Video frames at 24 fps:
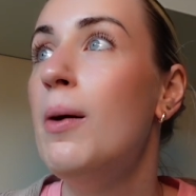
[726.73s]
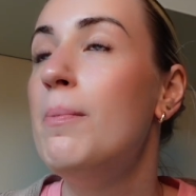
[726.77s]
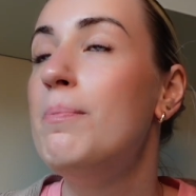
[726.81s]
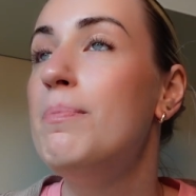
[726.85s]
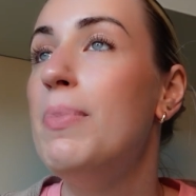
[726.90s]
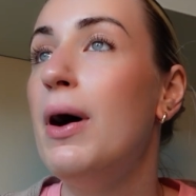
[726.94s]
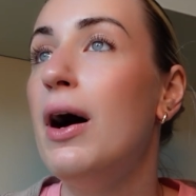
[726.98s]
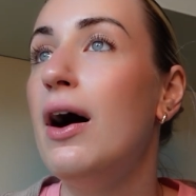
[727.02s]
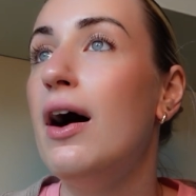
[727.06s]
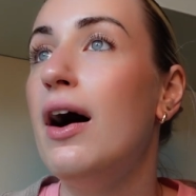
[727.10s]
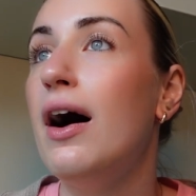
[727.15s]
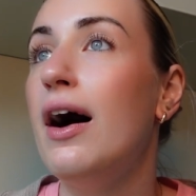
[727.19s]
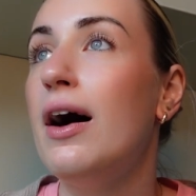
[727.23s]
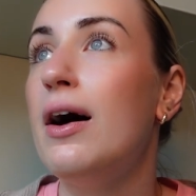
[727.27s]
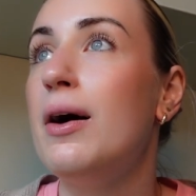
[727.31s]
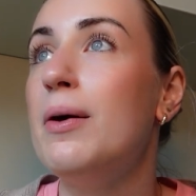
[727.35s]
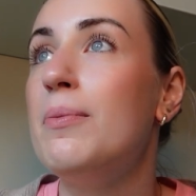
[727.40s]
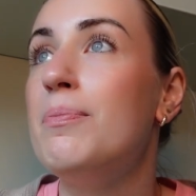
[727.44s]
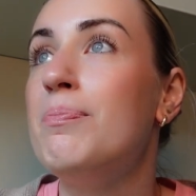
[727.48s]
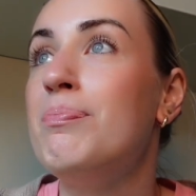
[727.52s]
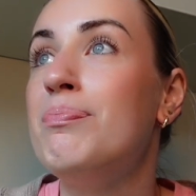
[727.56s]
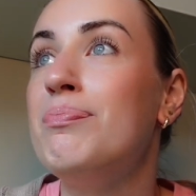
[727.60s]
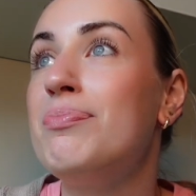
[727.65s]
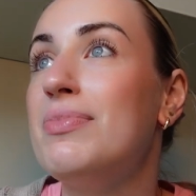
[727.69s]
But
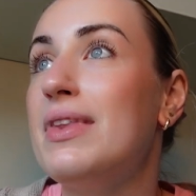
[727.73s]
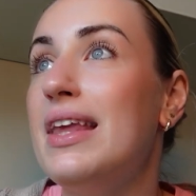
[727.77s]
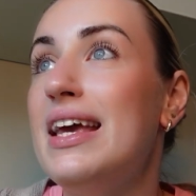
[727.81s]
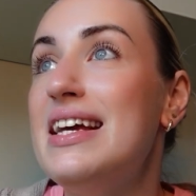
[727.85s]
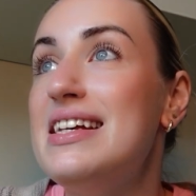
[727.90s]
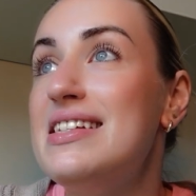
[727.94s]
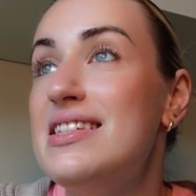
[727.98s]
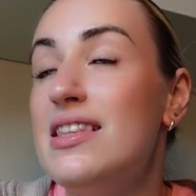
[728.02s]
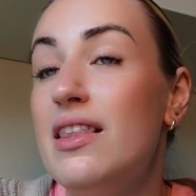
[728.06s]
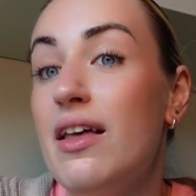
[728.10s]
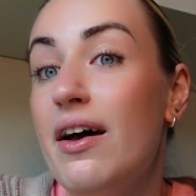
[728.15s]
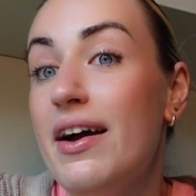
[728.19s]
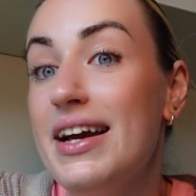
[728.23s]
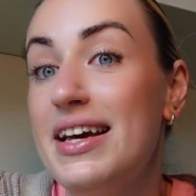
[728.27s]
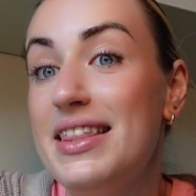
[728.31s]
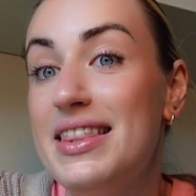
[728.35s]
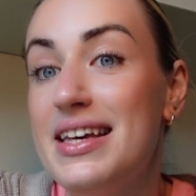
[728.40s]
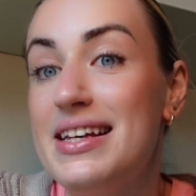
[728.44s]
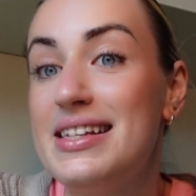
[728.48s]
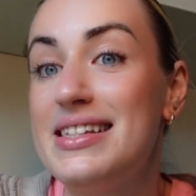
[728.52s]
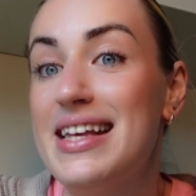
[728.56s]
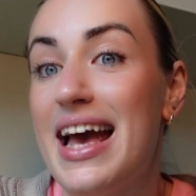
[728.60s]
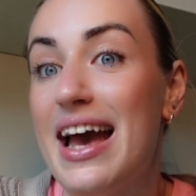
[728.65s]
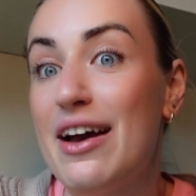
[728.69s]
it's like
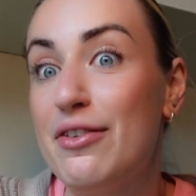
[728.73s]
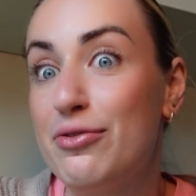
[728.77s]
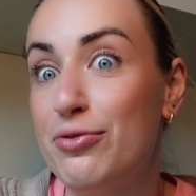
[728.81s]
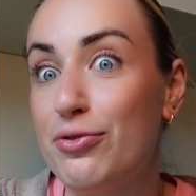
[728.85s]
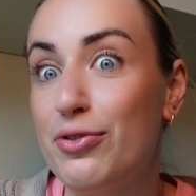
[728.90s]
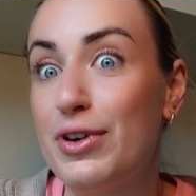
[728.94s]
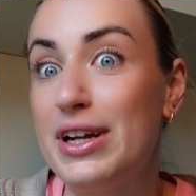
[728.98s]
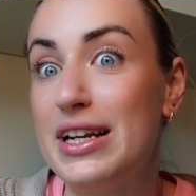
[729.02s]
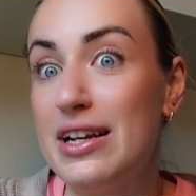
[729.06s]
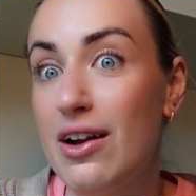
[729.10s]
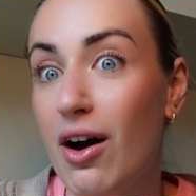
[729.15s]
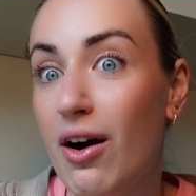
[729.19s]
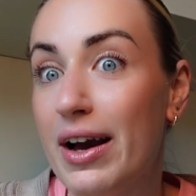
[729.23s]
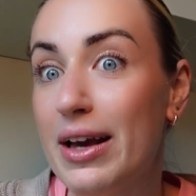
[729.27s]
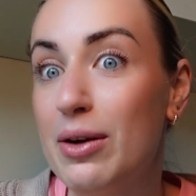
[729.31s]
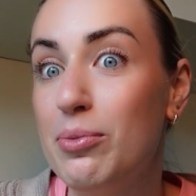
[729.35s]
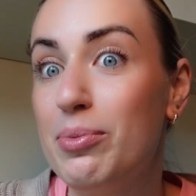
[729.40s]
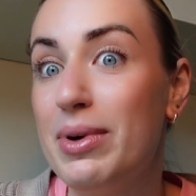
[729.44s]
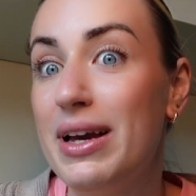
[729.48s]
this every night.